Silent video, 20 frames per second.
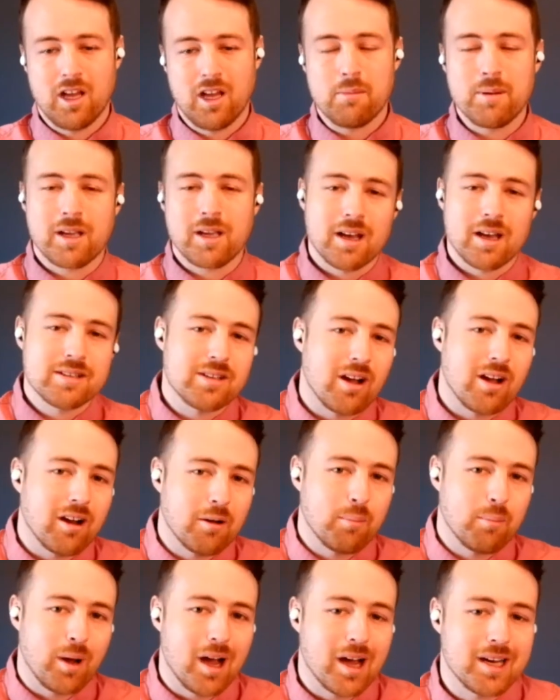Because
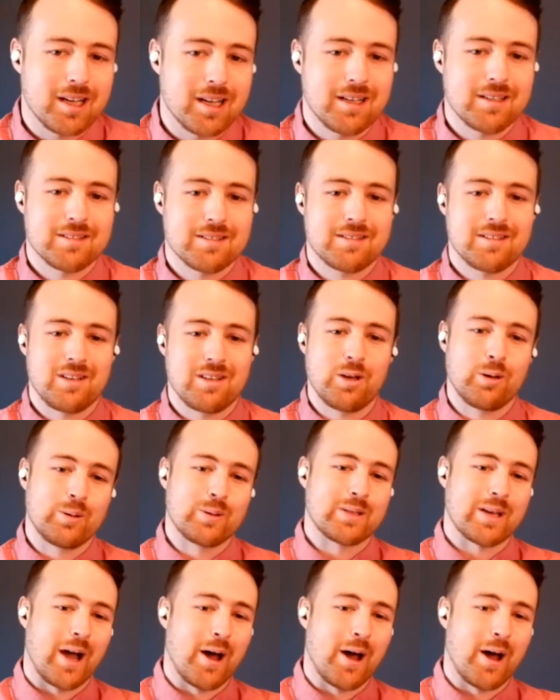our bodies use